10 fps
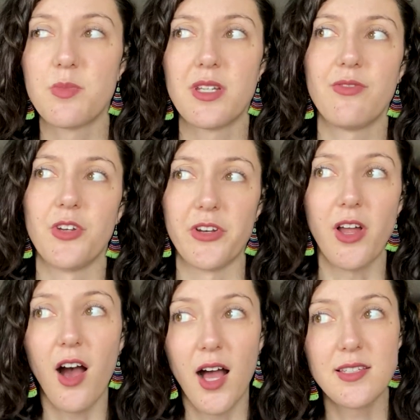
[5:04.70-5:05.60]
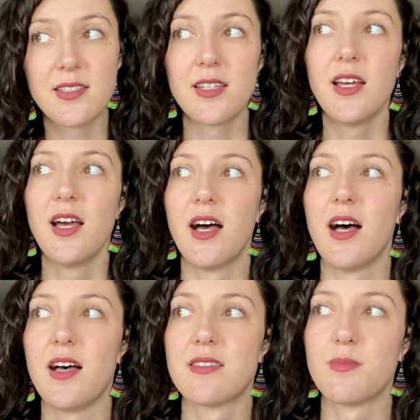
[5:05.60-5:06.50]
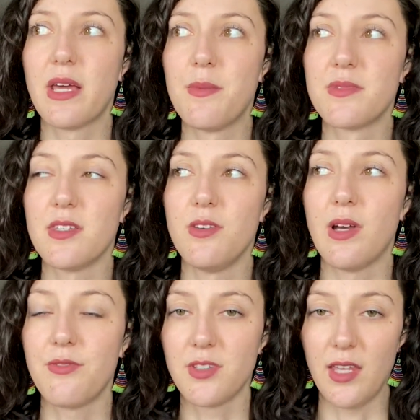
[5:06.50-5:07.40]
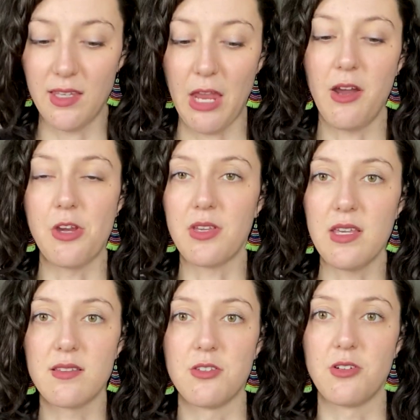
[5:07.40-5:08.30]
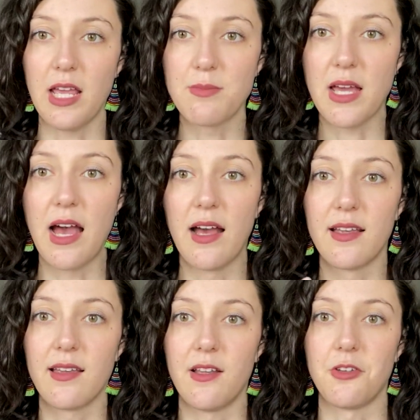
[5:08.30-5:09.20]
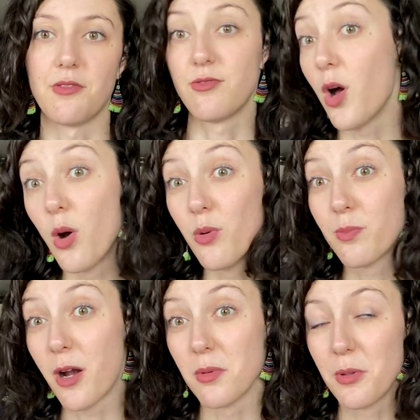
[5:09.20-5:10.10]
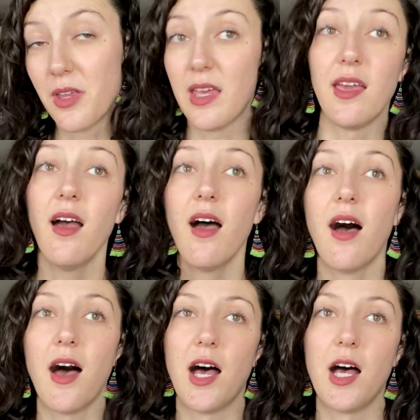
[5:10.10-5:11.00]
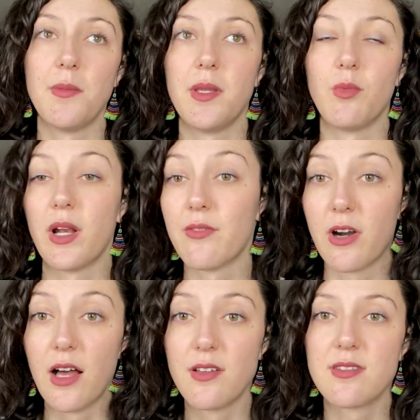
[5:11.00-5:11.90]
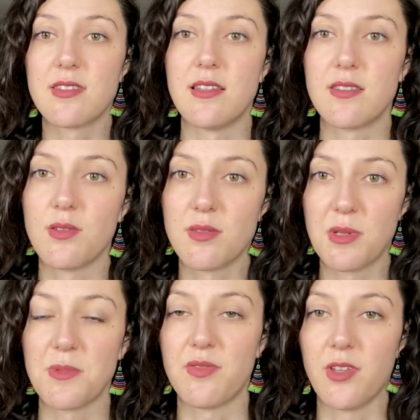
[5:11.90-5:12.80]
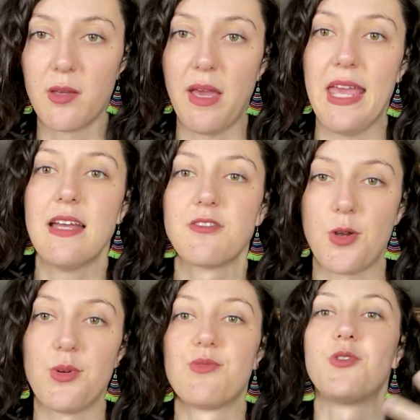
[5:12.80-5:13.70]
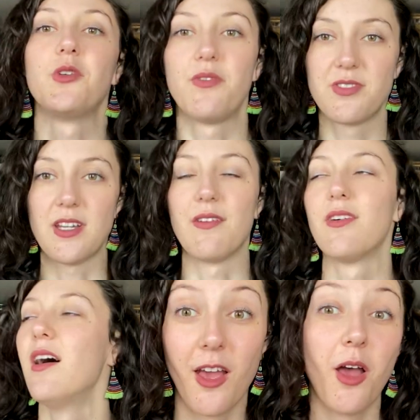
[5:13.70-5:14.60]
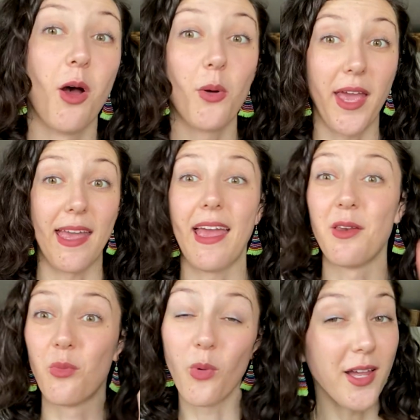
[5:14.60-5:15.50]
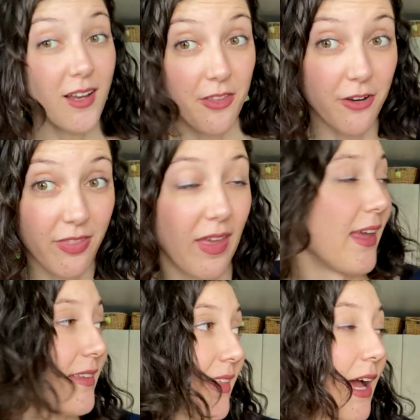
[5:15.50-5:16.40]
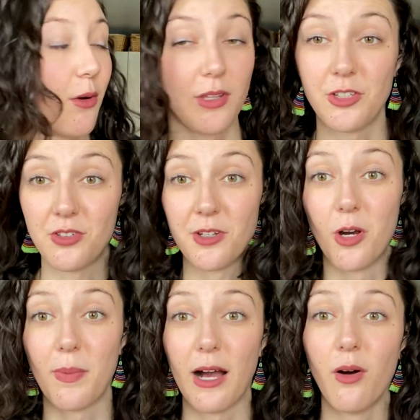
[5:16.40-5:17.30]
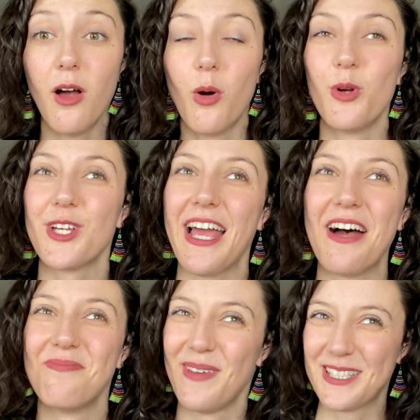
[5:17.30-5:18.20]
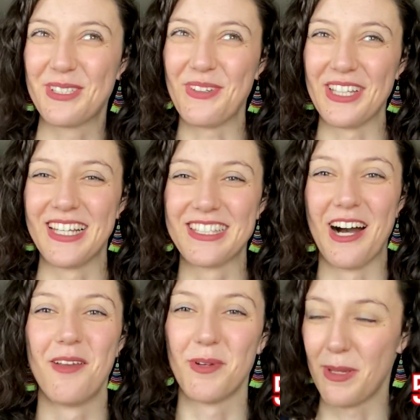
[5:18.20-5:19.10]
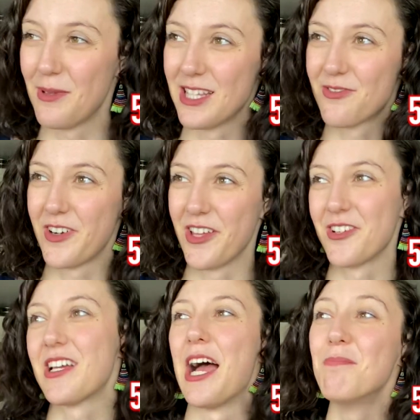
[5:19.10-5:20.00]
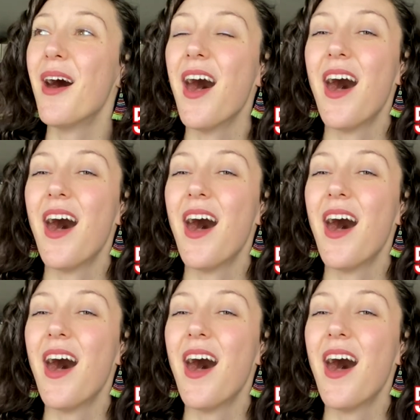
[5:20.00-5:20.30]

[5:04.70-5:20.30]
but if you're not, sometimes you have to like carry your keys and your name tag in your phone probably, and whatever else. And so sometimes I feel like my hands are always full of stuff. Okay, and one other thing that I will let you know about, which I have mixed feelings on, but maybe that's for another time.